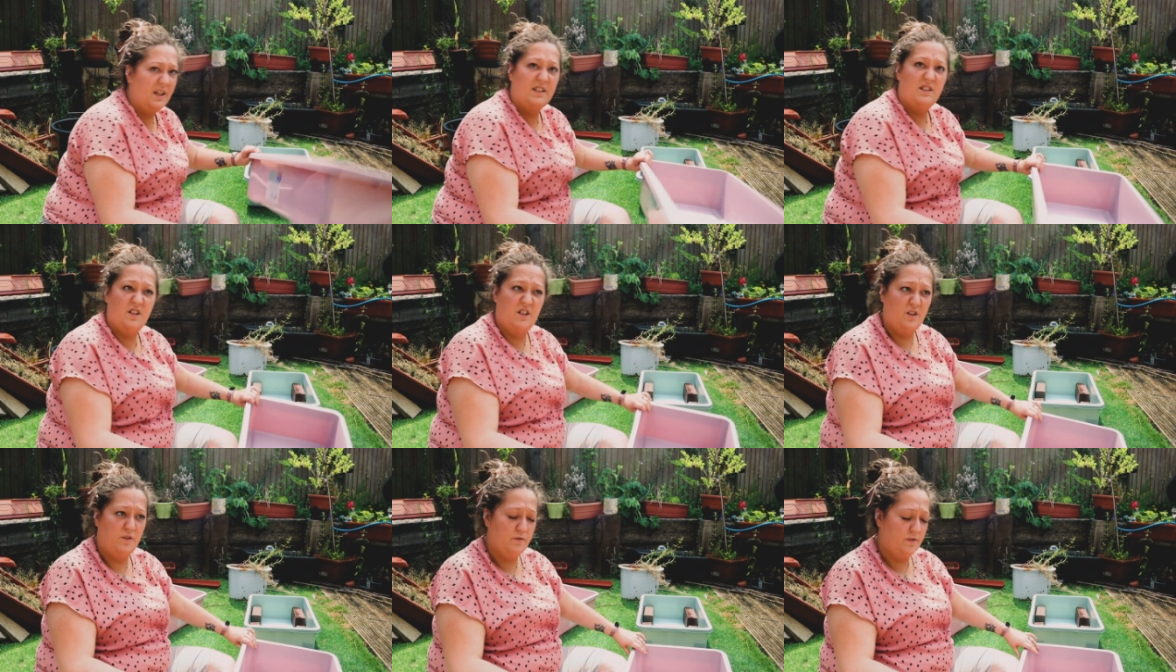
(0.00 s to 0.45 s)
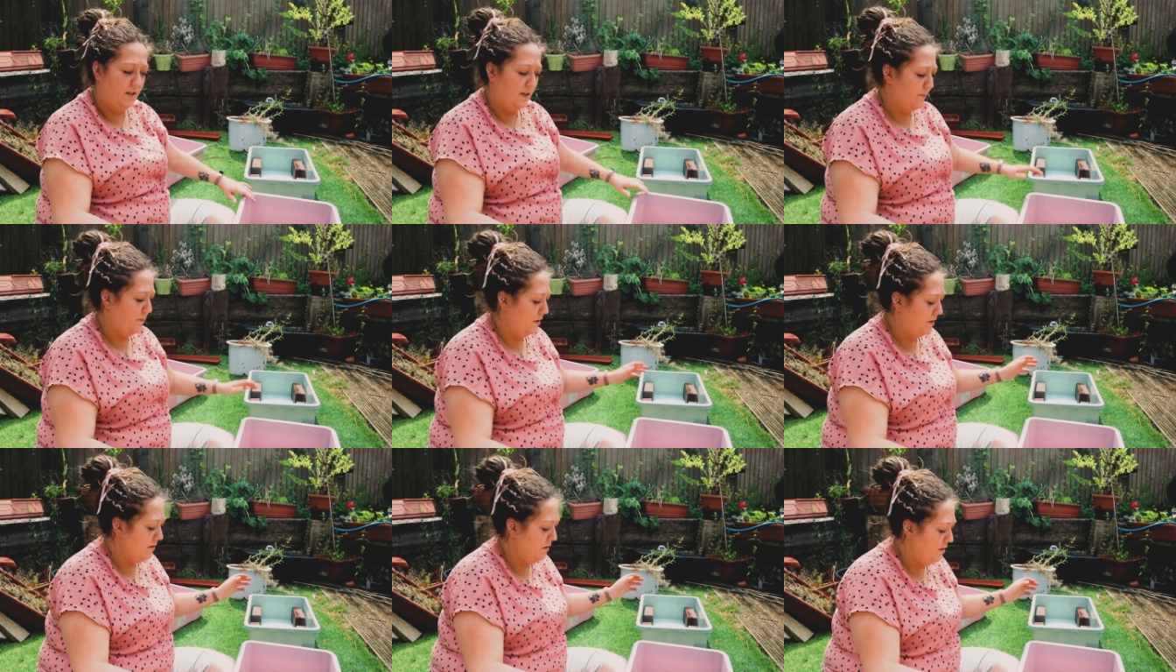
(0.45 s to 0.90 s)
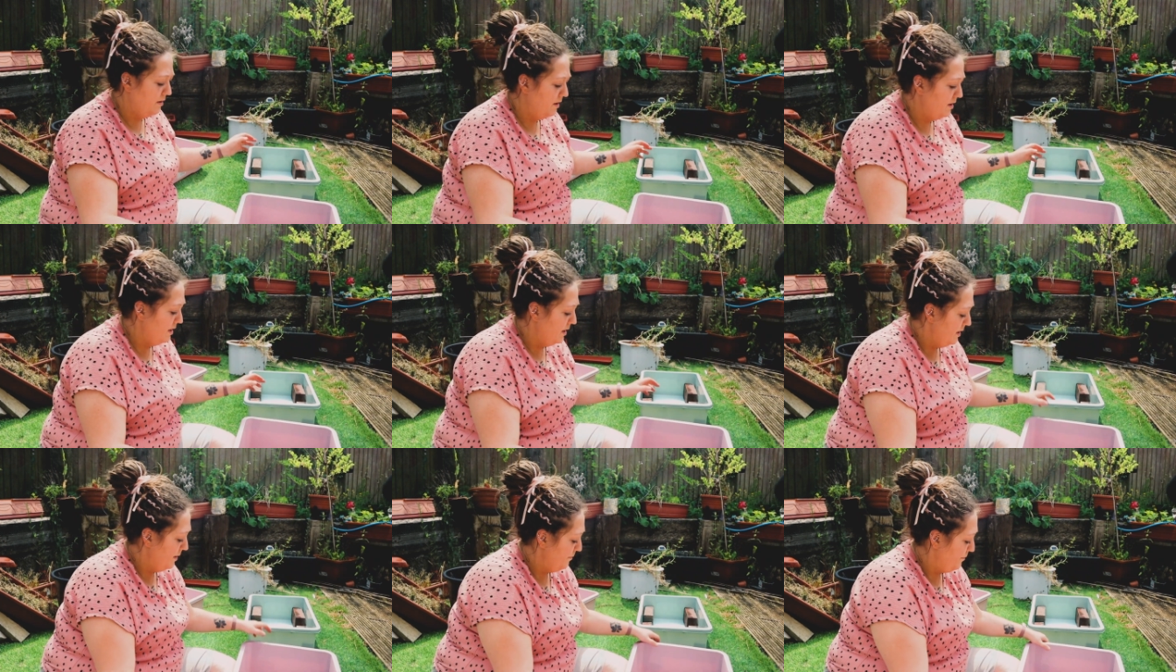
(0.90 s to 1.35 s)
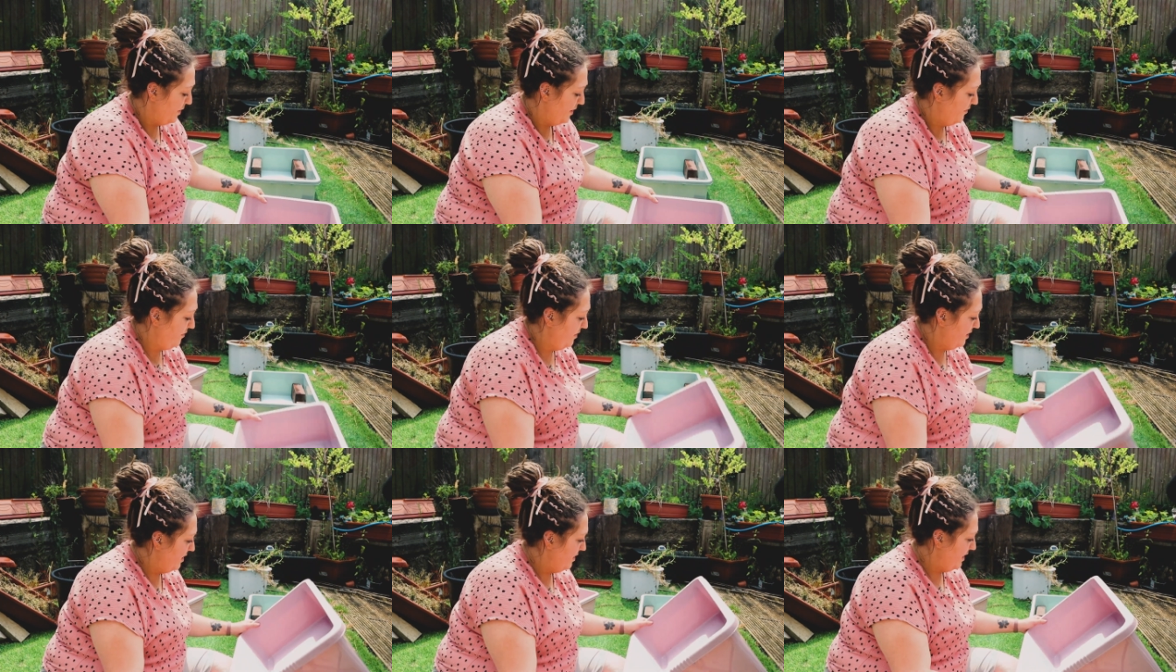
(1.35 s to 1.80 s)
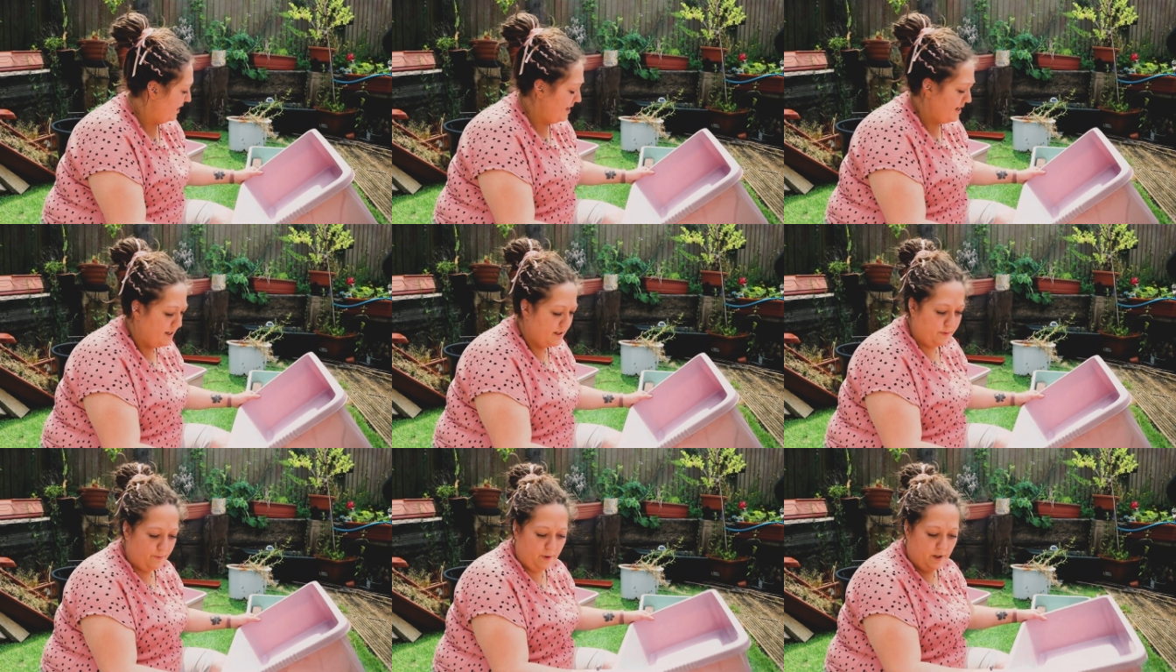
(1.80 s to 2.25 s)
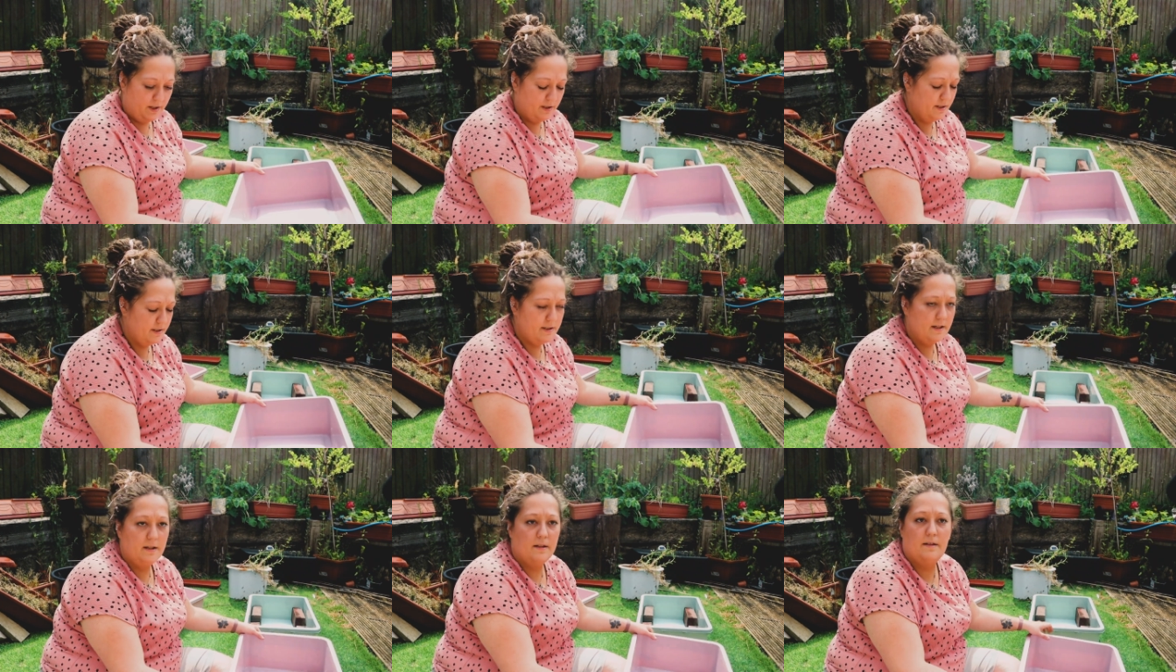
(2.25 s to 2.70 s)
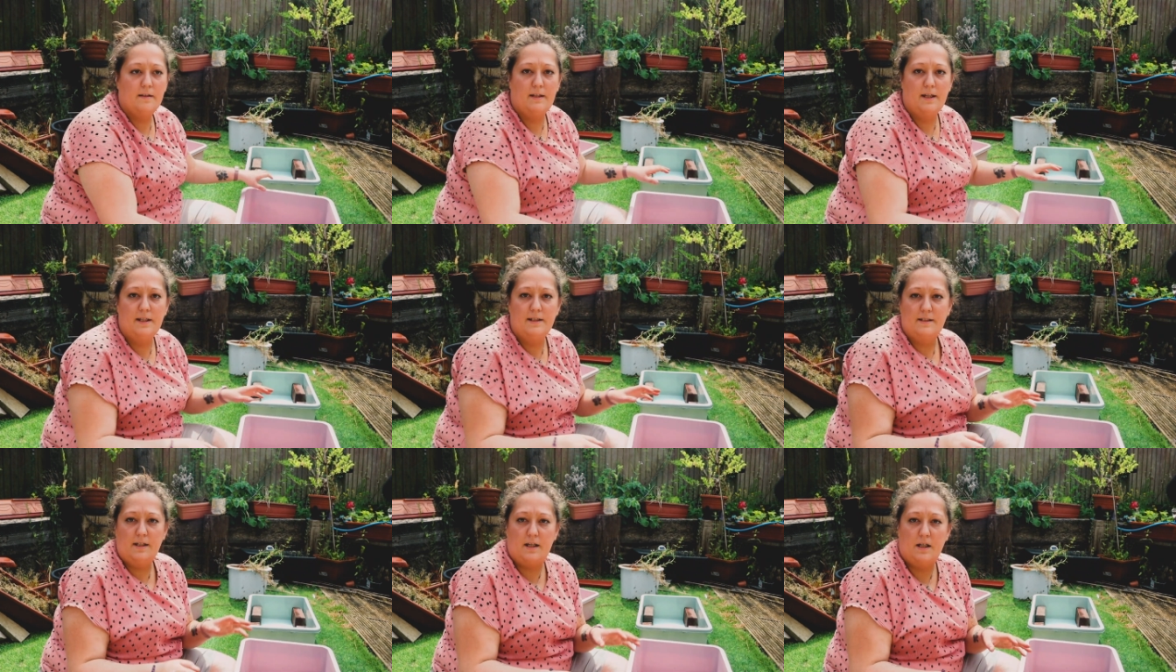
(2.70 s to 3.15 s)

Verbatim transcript: we need to do to that one but for these ones these